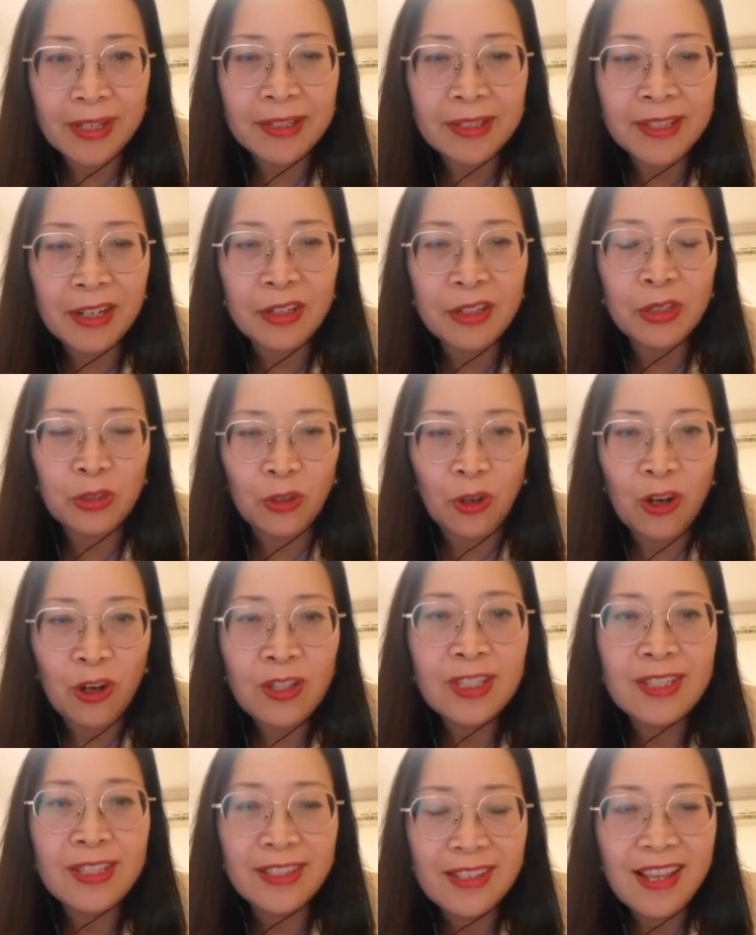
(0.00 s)
their
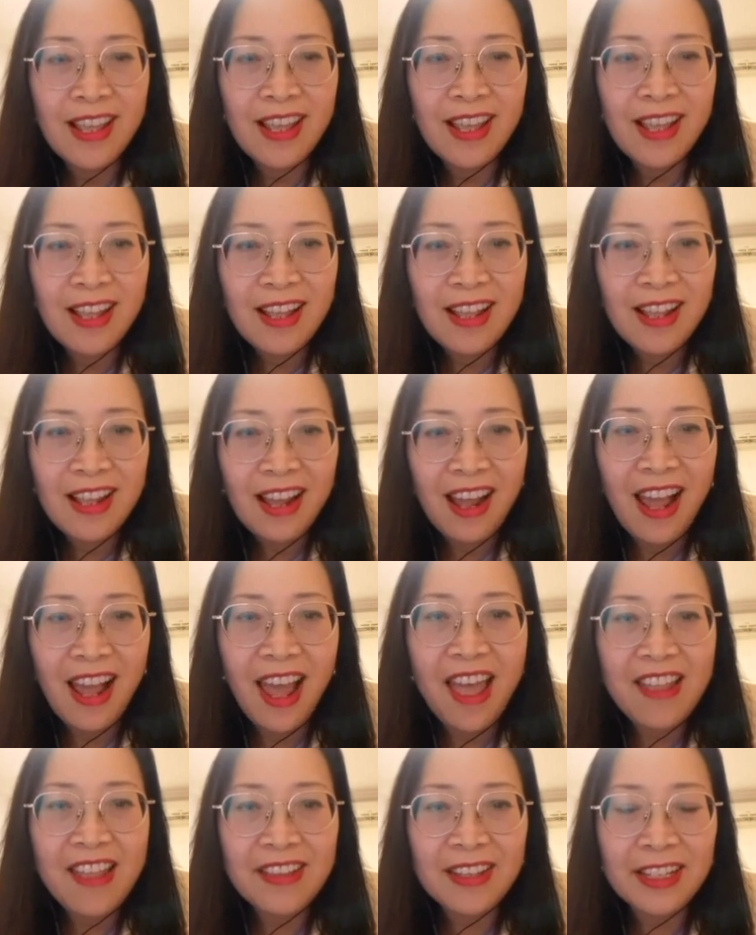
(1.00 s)
thoughts,
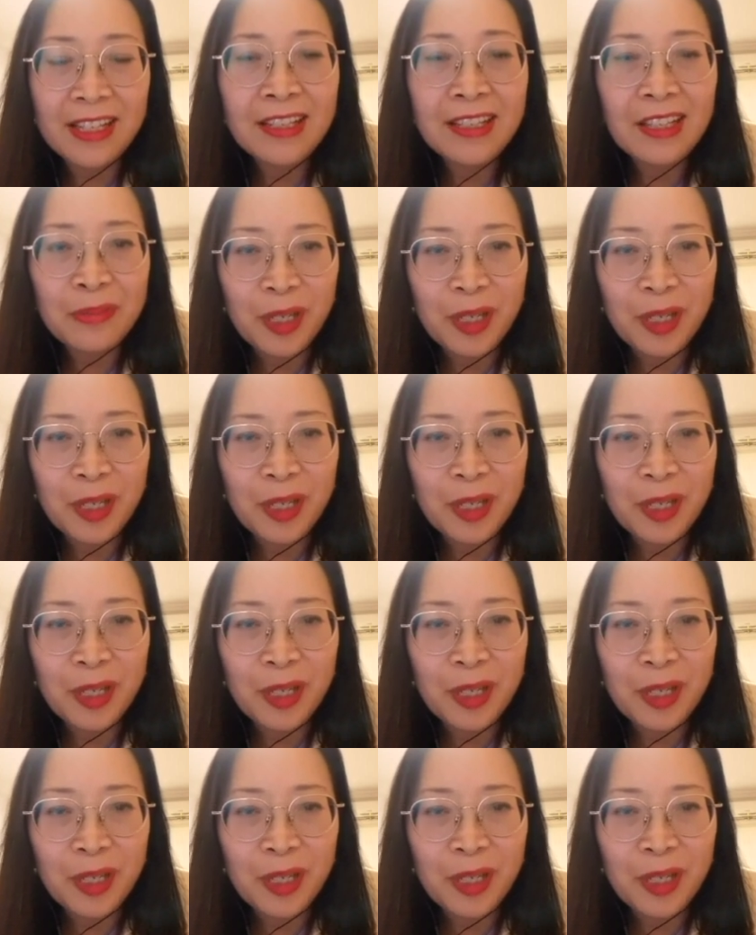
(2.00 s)
and it